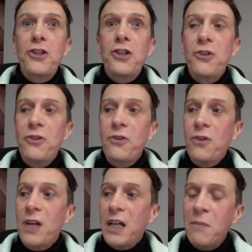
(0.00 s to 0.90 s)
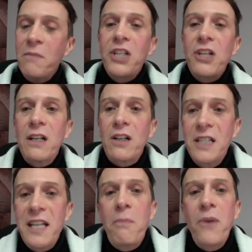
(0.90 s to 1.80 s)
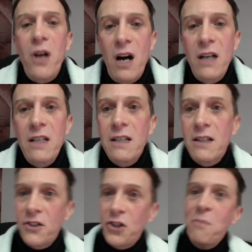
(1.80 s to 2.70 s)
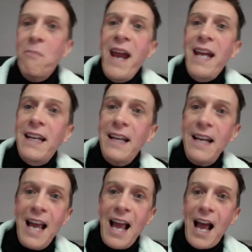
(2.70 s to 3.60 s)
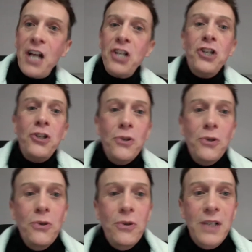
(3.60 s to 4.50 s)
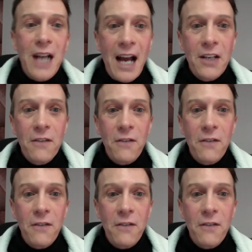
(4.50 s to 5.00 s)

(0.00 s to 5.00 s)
to commission contemporary artists to make a new kind of